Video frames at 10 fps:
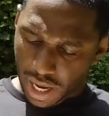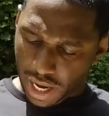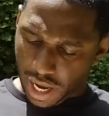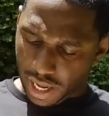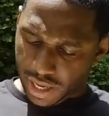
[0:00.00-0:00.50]

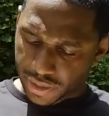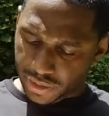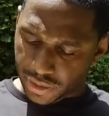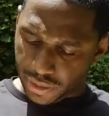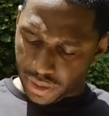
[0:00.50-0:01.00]
And I
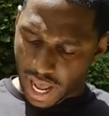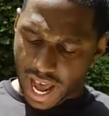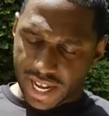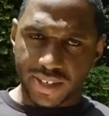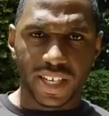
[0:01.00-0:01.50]
answered,
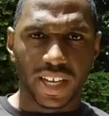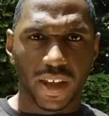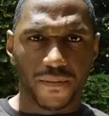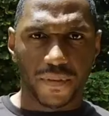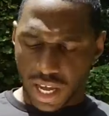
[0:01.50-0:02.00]
I see
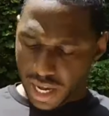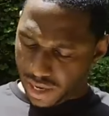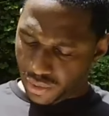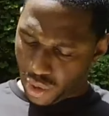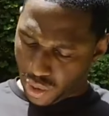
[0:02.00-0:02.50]
a
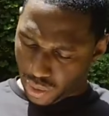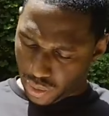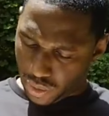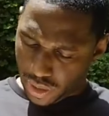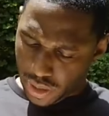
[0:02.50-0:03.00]
flying
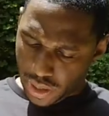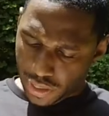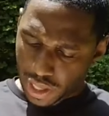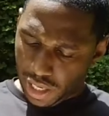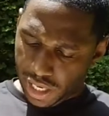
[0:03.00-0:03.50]
roll.
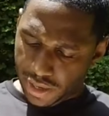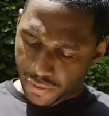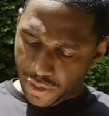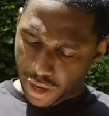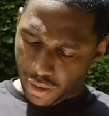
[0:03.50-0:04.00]
The
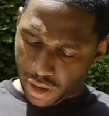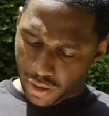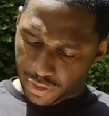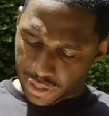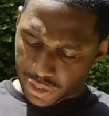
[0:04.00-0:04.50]
length
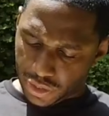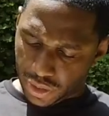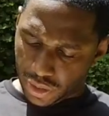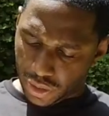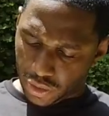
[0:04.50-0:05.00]
thereof
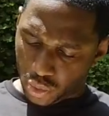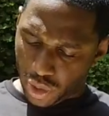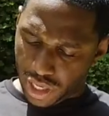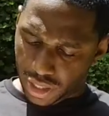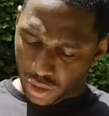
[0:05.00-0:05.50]
is
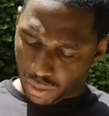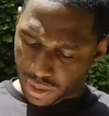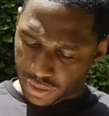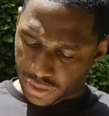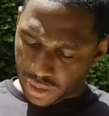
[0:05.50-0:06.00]
20
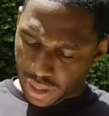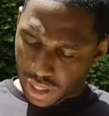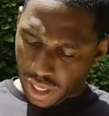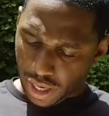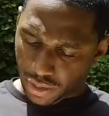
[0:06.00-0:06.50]
cubits,
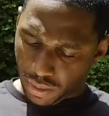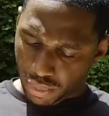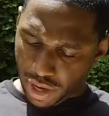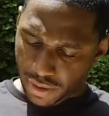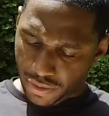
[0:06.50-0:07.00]
and the
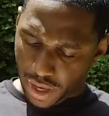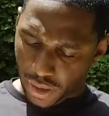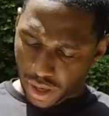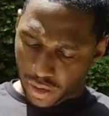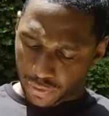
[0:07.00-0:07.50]
breadth
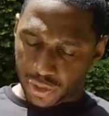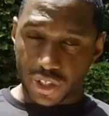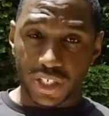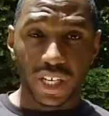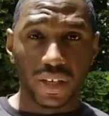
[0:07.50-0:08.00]
thereof
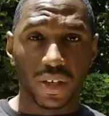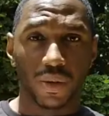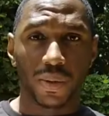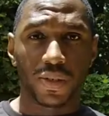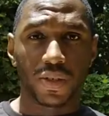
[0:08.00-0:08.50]
is 10
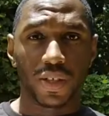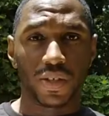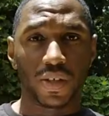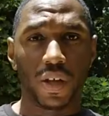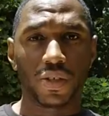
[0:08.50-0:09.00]
cubits.
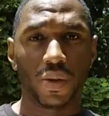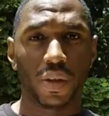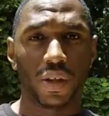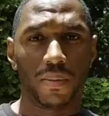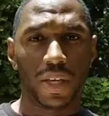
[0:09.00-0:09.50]
This is also
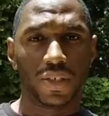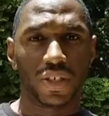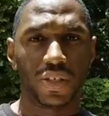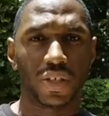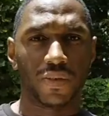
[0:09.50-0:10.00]
the
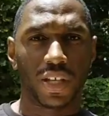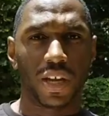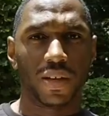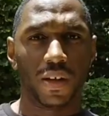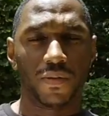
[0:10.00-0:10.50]
dimensions
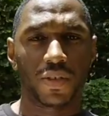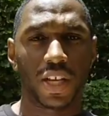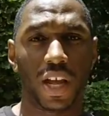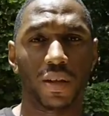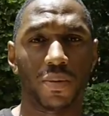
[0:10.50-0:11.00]
of
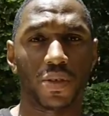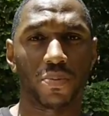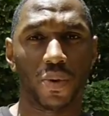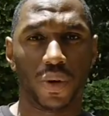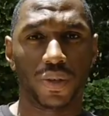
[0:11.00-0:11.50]
Solomon's
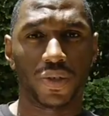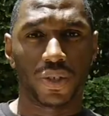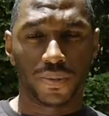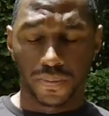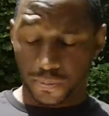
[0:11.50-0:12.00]
porch.